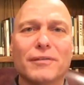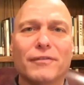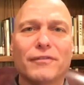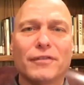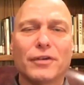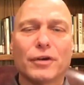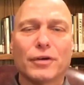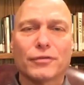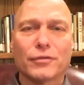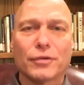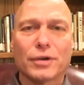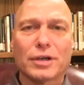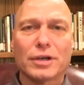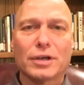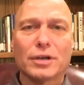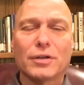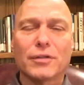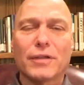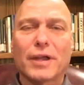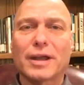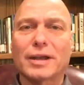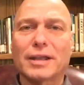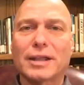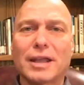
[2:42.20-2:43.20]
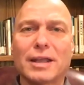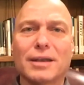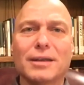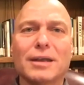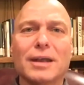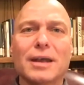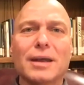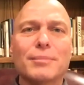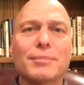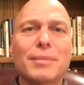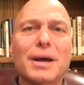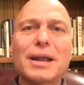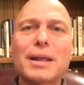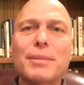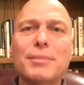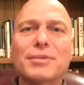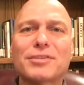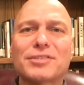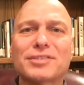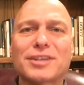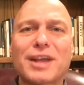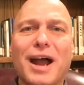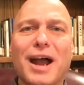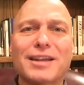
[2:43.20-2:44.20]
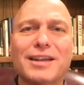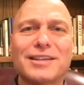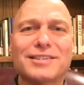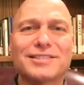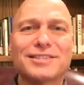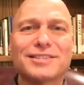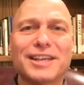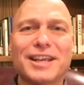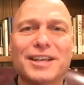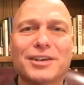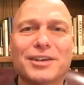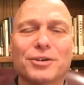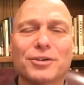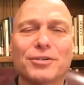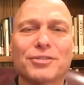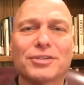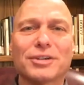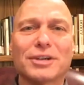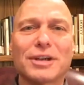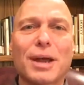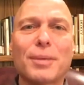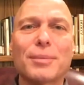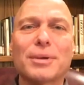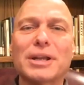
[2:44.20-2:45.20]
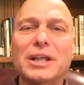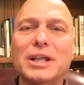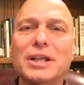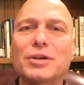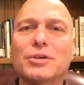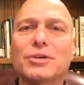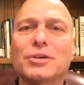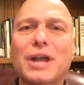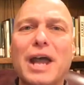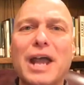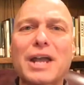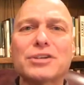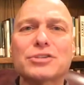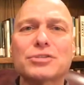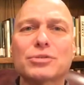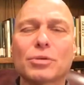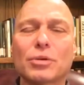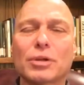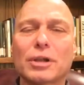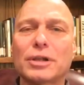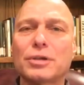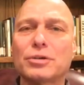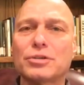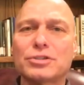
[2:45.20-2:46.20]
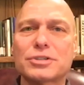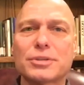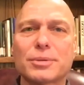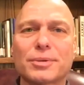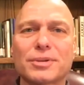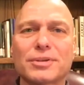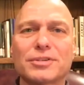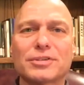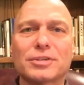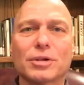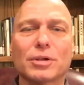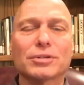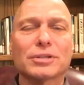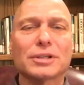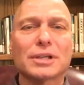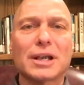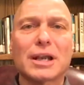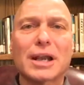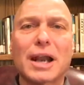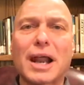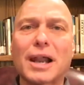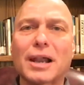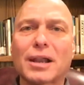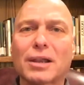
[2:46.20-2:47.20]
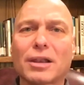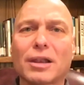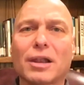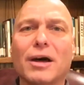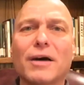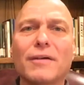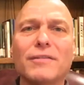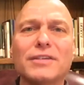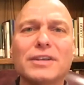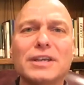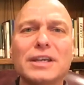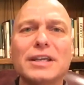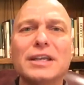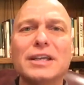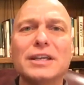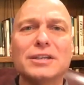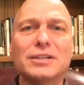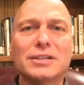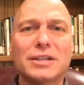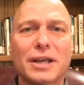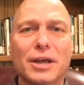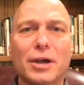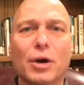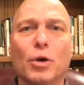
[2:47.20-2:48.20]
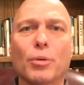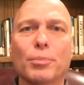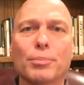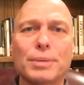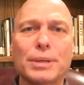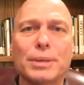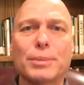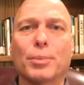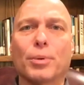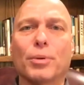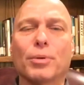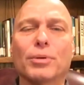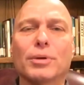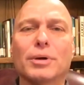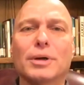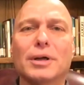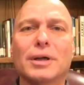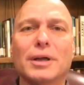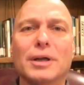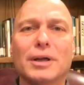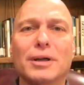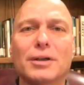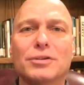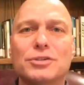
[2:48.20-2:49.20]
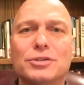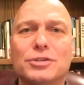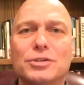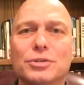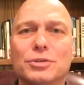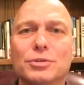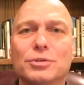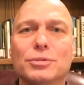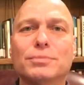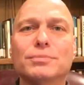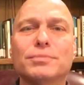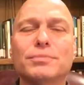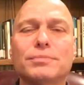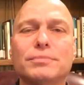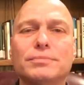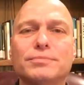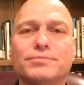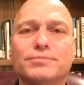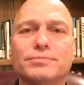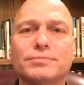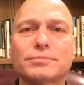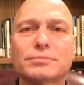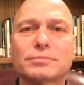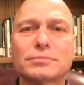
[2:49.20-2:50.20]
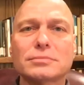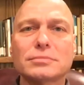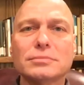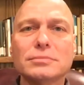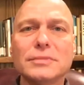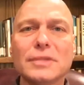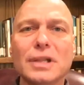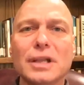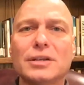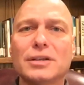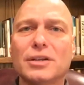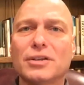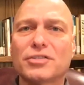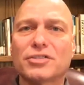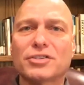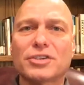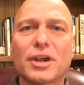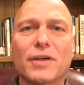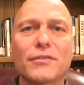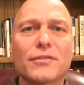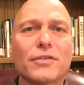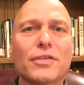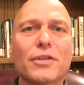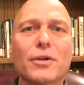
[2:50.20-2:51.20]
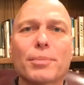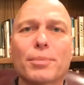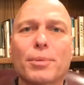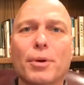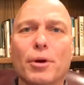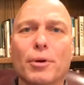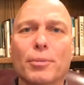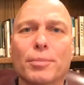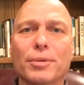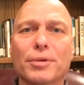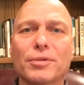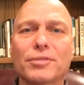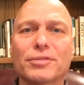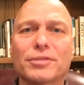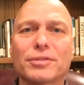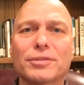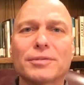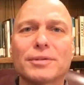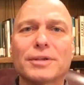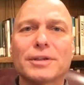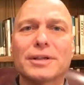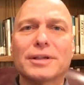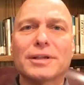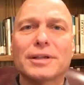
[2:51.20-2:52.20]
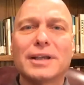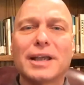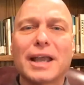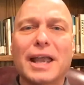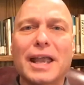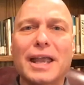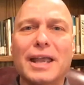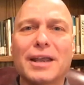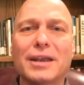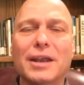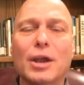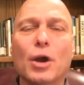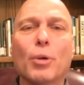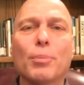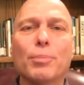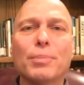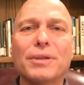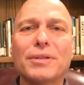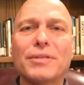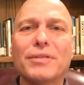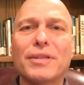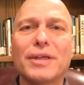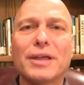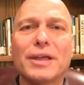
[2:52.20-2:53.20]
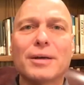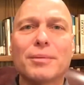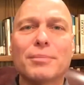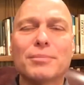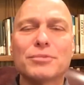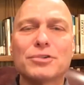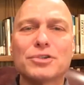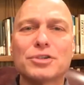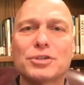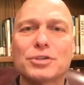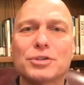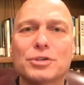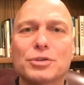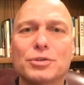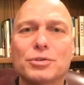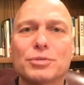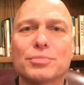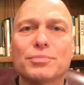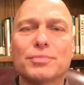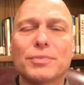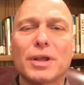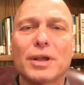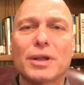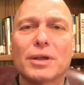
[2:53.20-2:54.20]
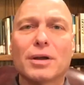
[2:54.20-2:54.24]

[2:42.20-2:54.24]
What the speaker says: feel free to do that. Again, my name is Scotty Sanders, and I'm an international leadership consultant, and I love getting to help people to discover their purpose and helping them to